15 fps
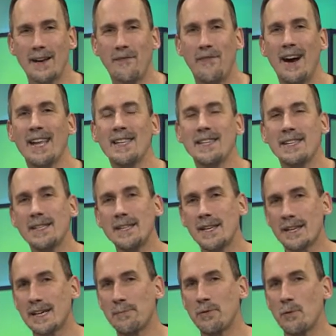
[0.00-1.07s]
I finally did get
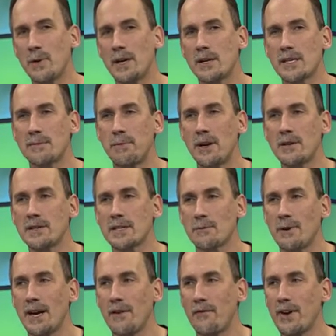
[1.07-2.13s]
a couple of weird experiences
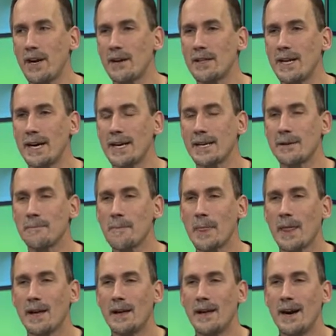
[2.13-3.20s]
where I felt like
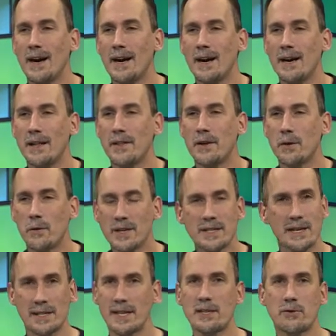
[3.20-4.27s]
uh, there was
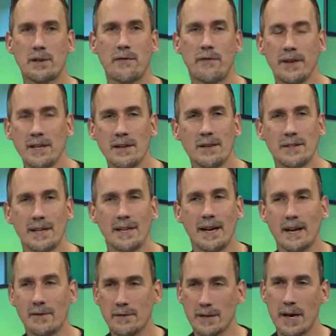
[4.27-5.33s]
an electric field and
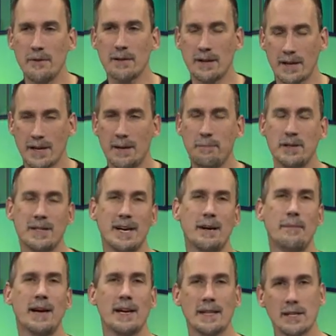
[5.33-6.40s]
I, I, got put
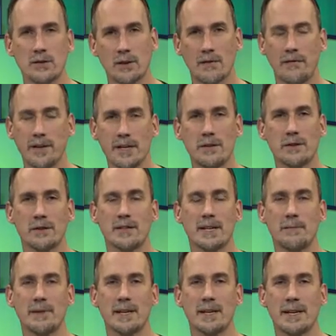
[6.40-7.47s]
down by an electric field or
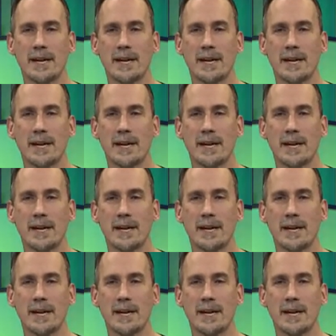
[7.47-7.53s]
something.